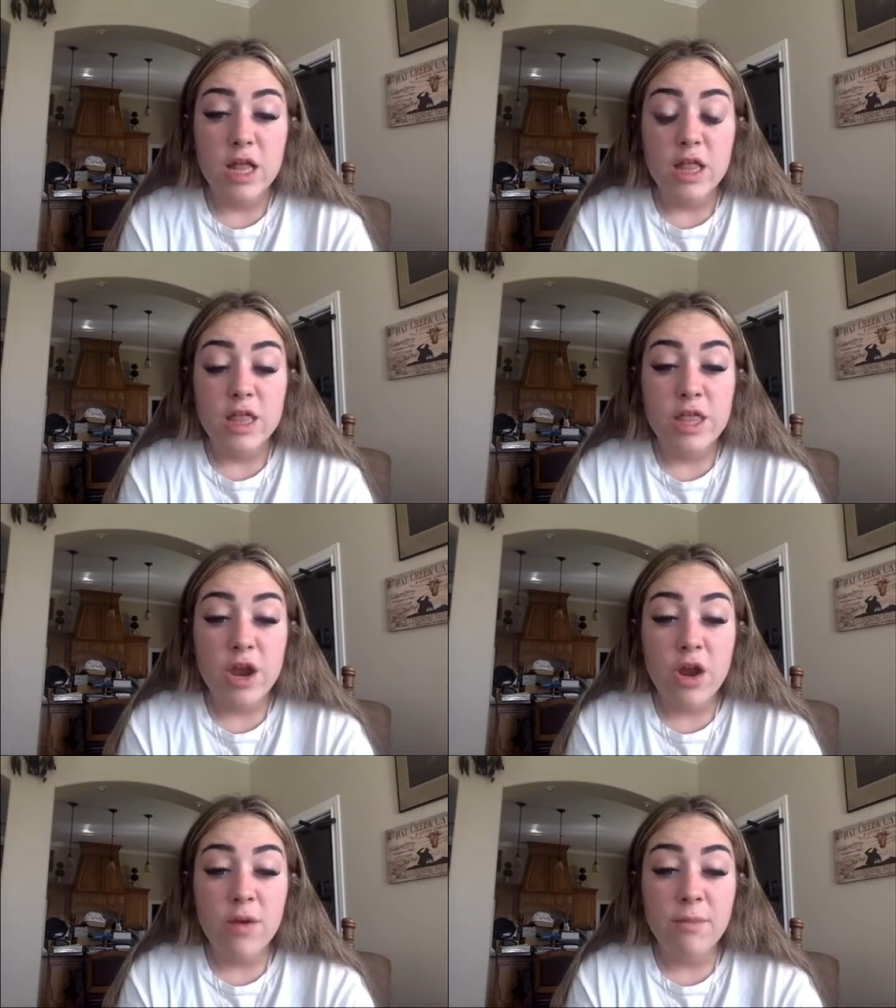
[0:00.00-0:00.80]

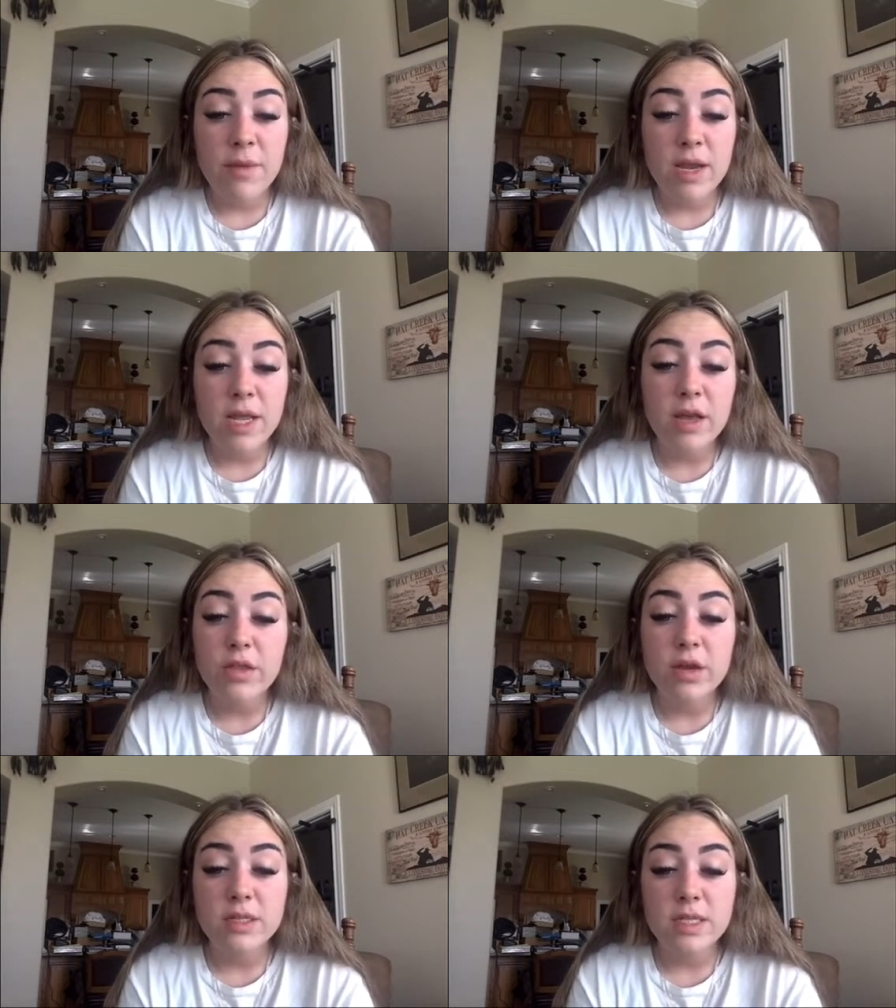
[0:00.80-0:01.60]
There are many
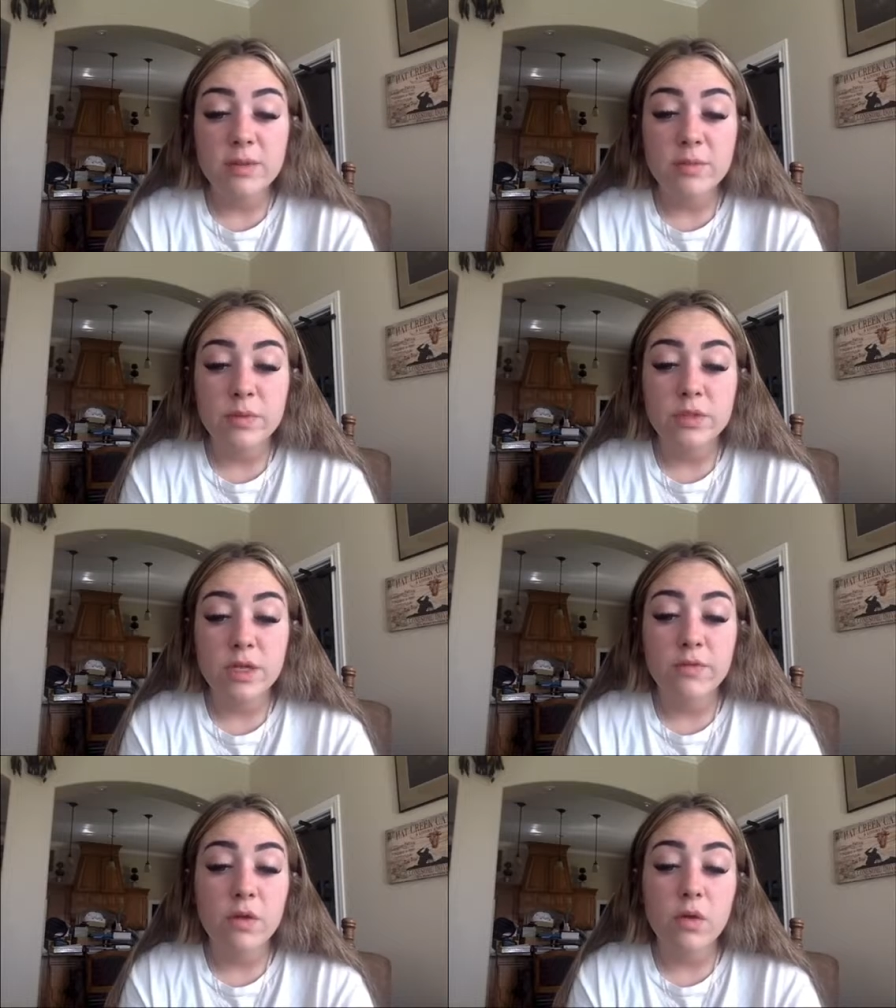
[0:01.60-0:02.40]
other examples
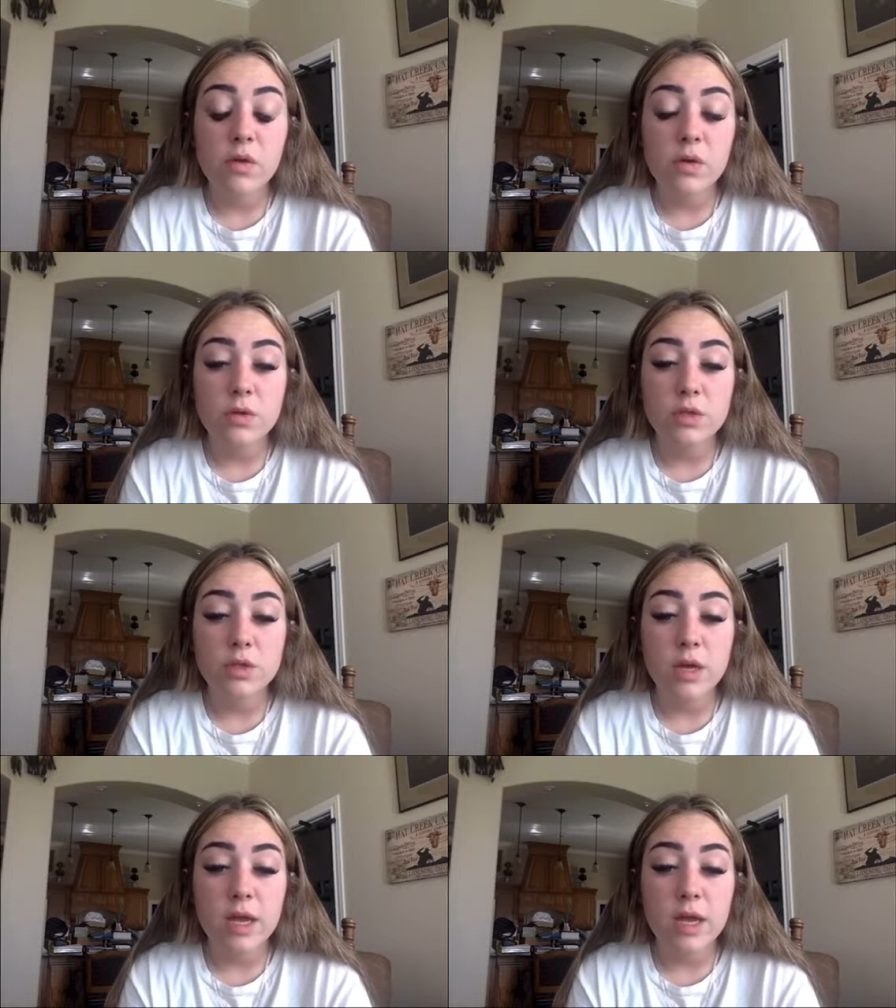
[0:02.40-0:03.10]
of co-culture,